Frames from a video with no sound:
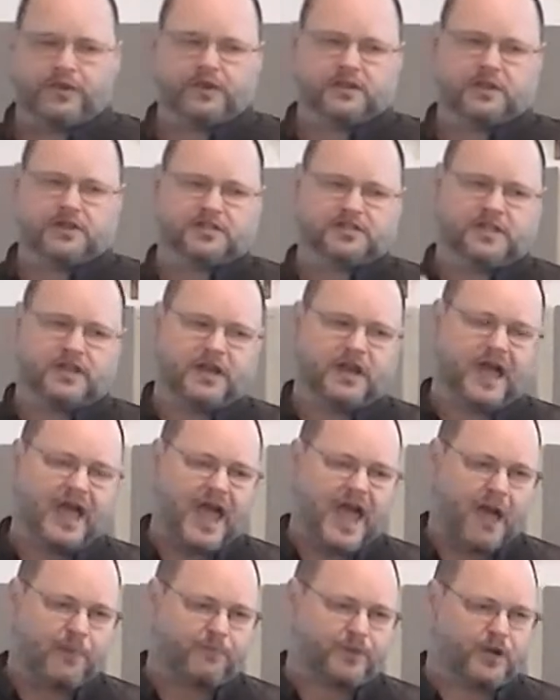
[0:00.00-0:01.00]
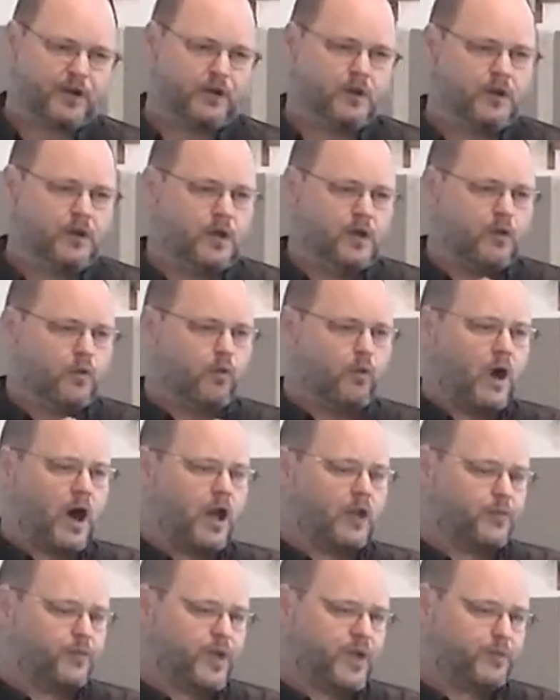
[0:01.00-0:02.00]
that this didn't happen
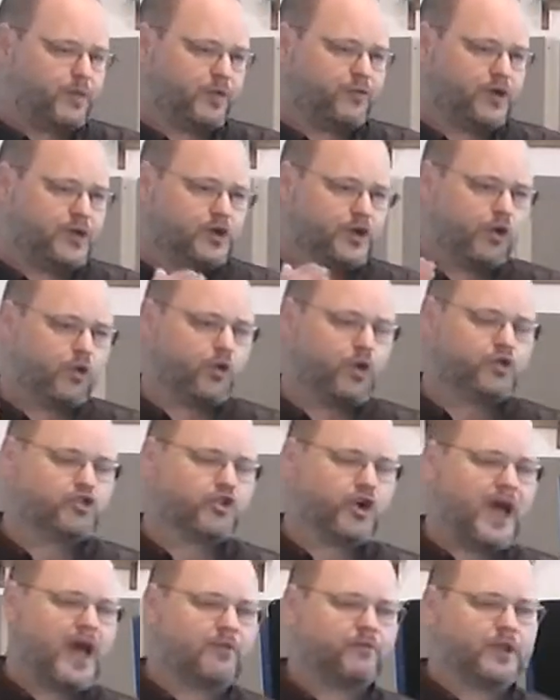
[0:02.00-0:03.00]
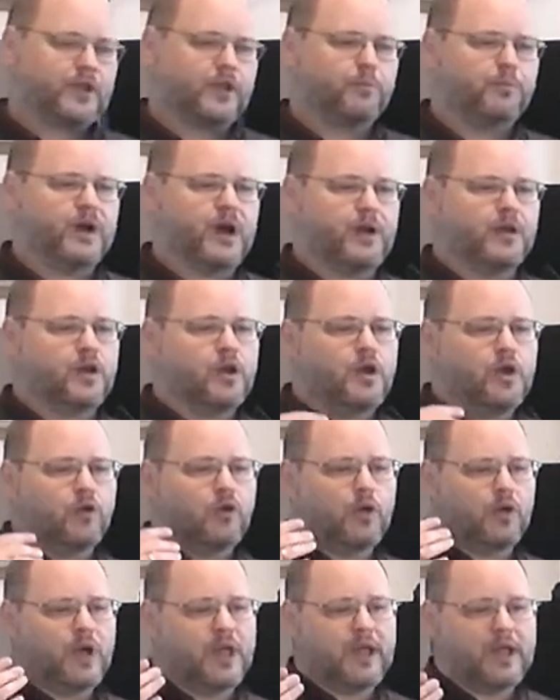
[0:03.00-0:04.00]
while the people of Israel were traveling, but
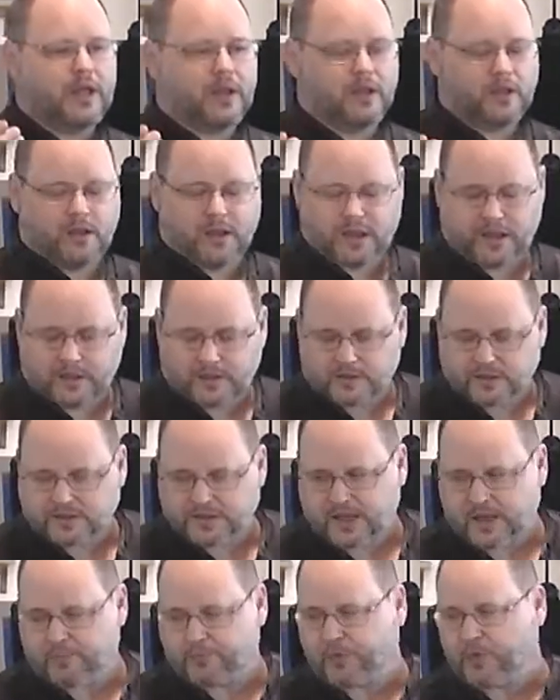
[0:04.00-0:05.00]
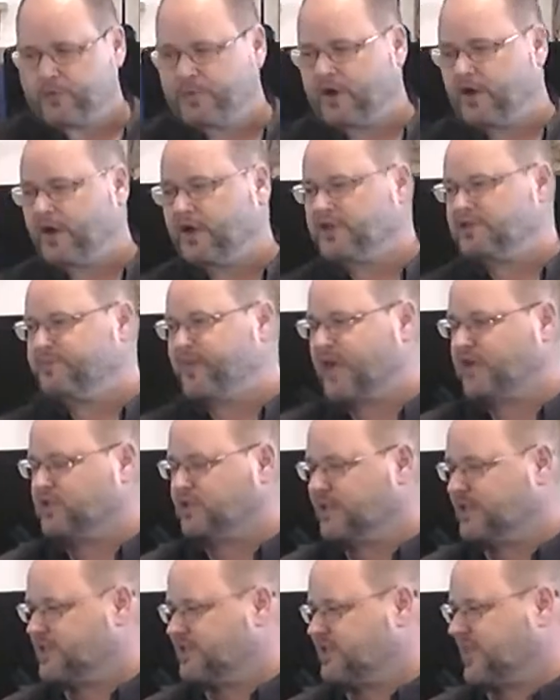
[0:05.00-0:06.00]
in the temple period,
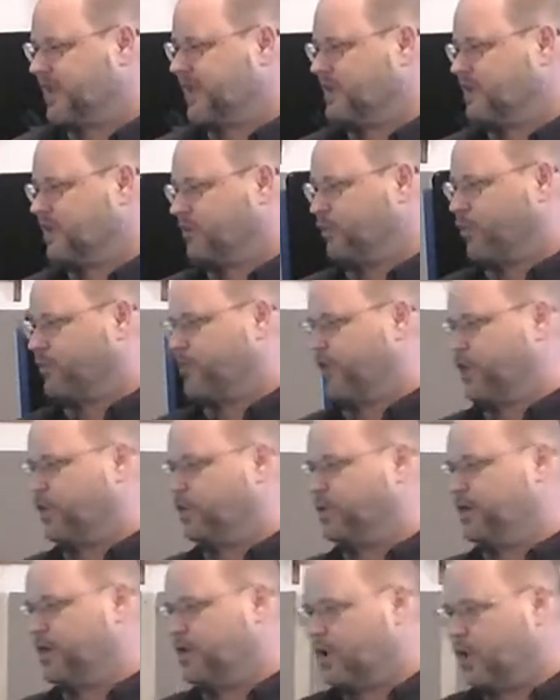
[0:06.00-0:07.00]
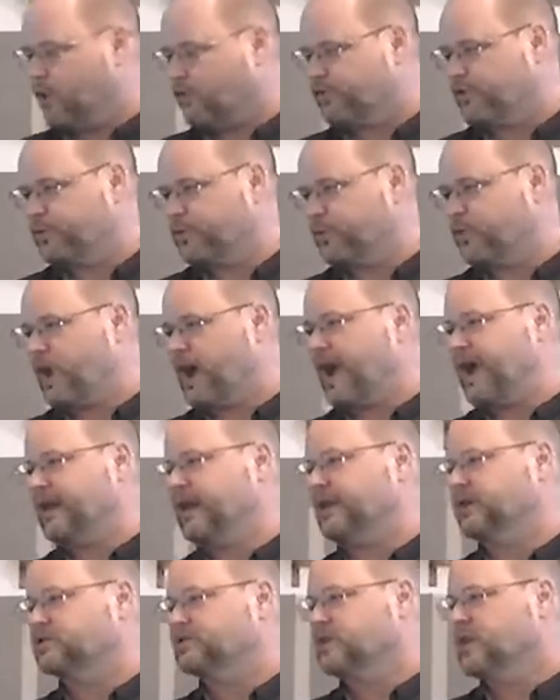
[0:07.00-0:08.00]
especially in the second temple period, we know from the
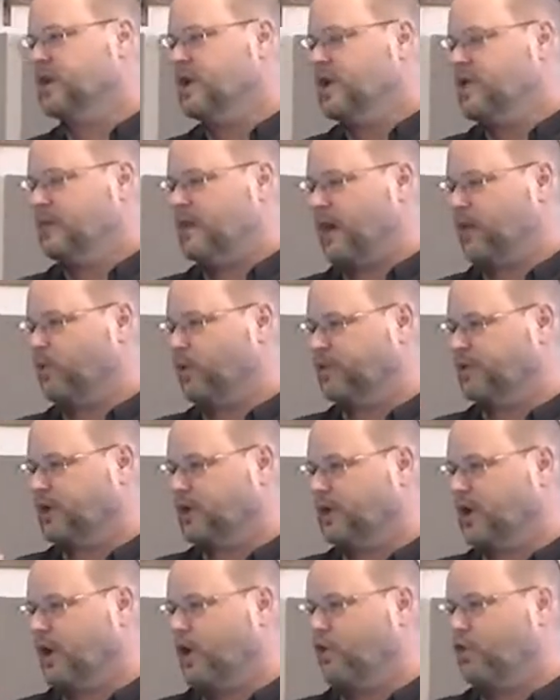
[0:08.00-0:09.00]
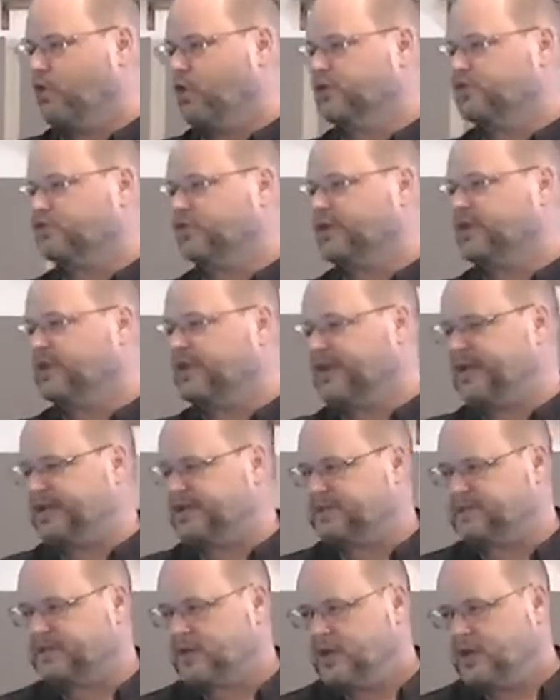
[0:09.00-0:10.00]
writings that when the goat was
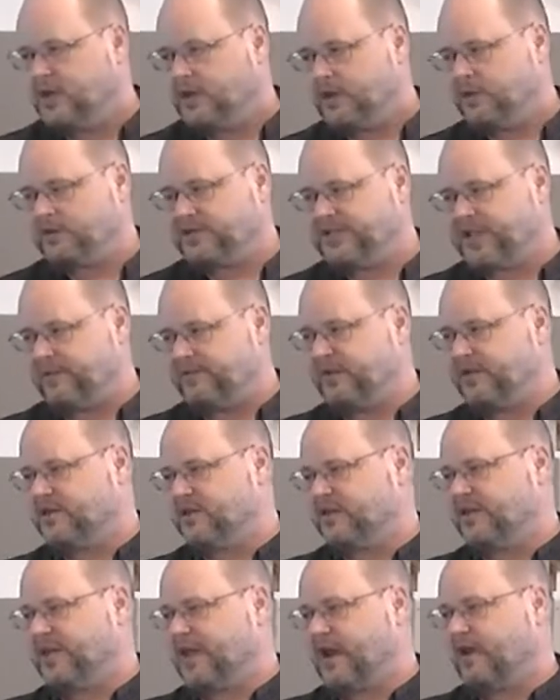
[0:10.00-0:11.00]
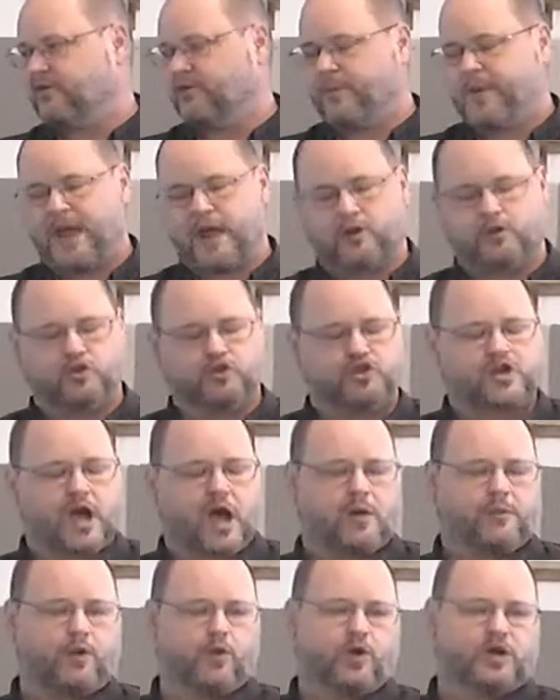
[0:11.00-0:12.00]
released, it was given into the care of a man whose
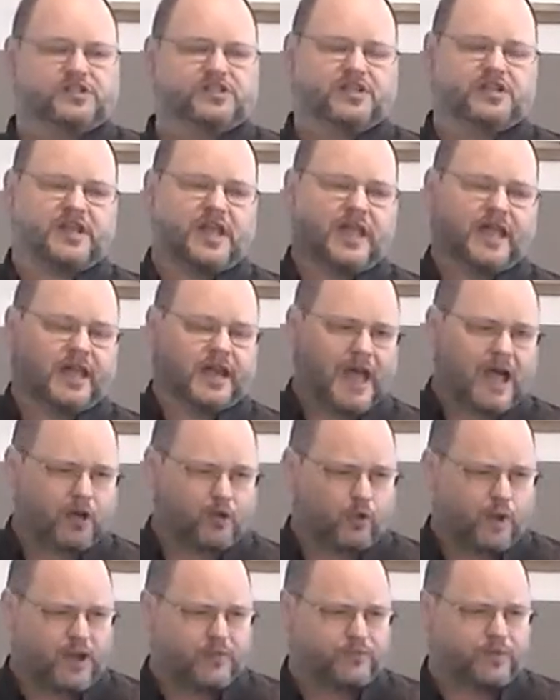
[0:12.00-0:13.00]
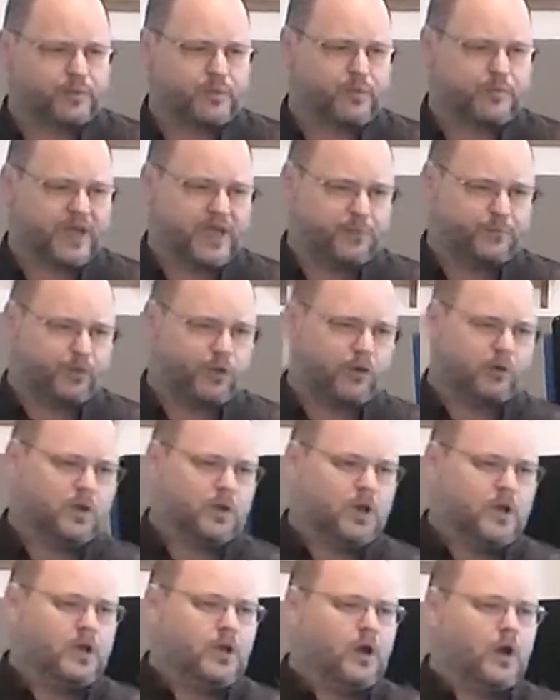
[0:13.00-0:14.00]
job it was to take it out away from the people.
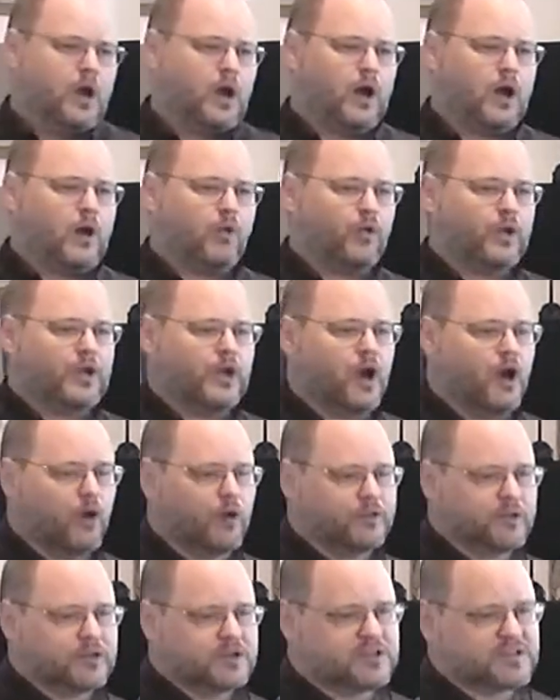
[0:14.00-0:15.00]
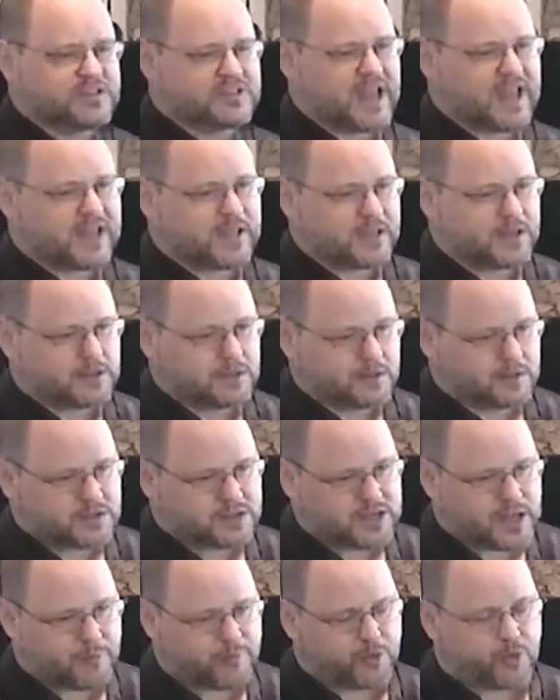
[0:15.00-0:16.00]
Uh, we know in the second
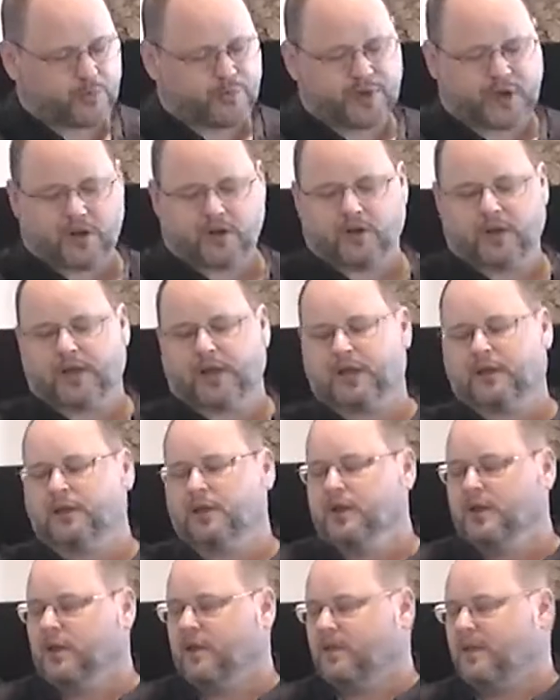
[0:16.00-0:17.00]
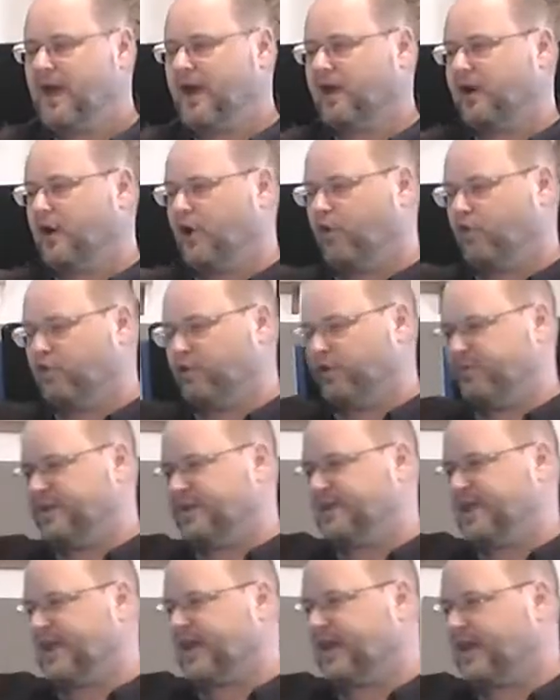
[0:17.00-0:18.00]
temple period that goat would be
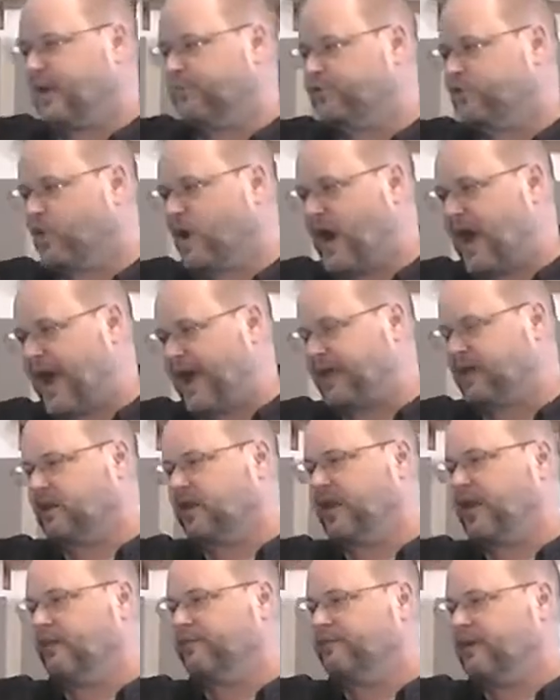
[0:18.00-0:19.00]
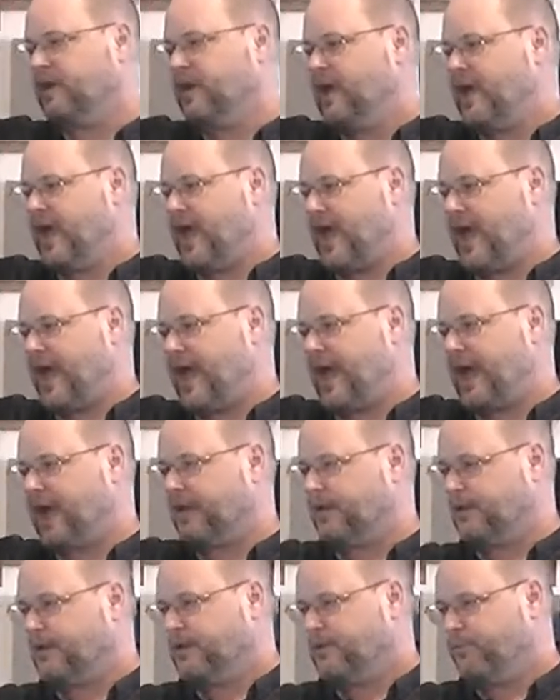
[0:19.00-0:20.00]
taken up to a high cliff
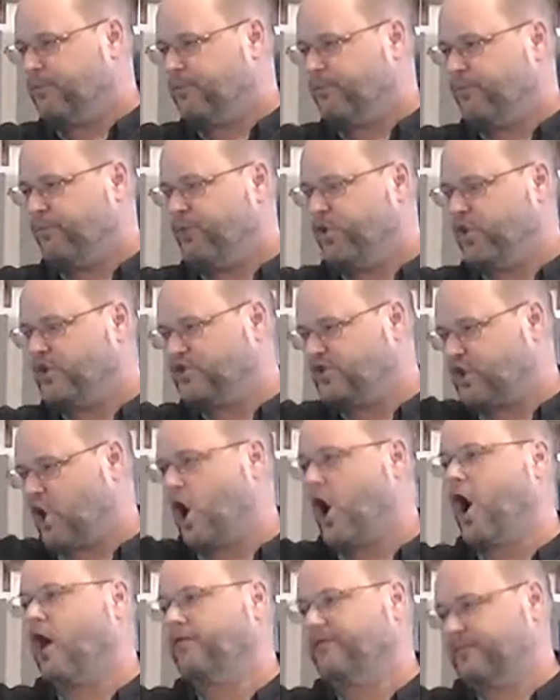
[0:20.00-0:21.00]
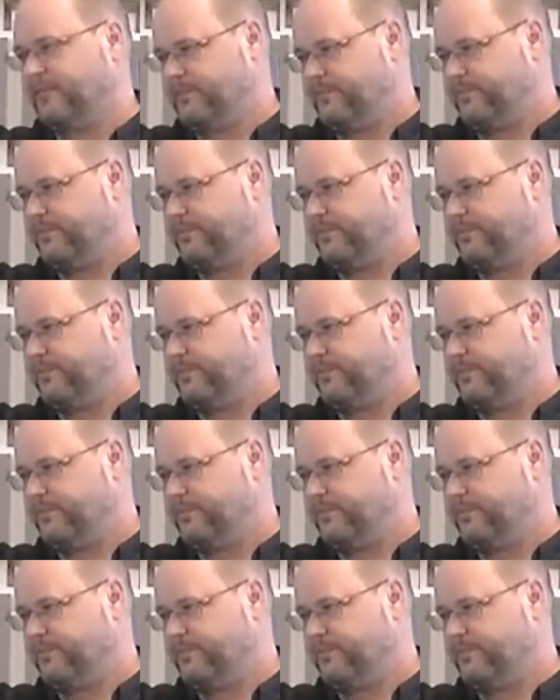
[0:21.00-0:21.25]
and pushed off.